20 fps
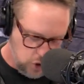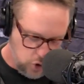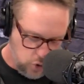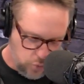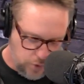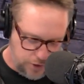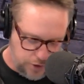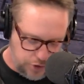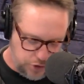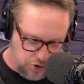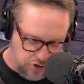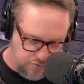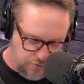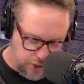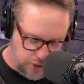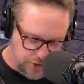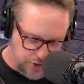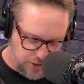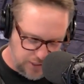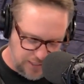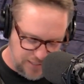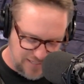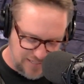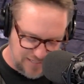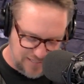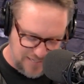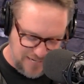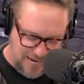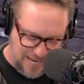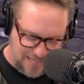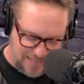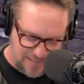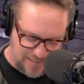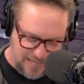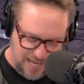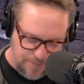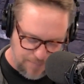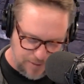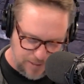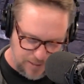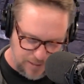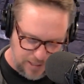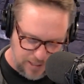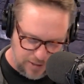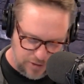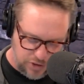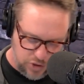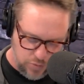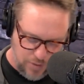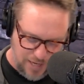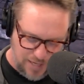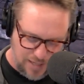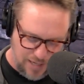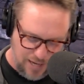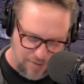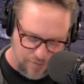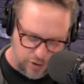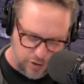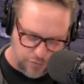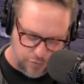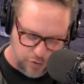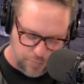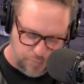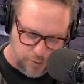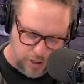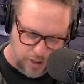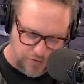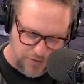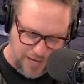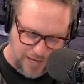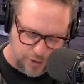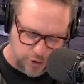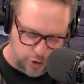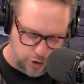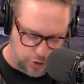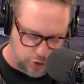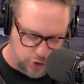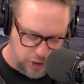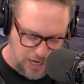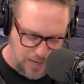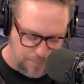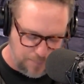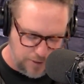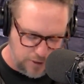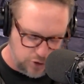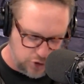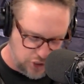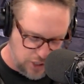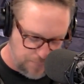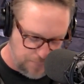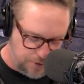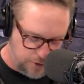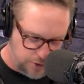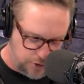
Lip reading: Which university did Nick Saban lead to a college football national championship in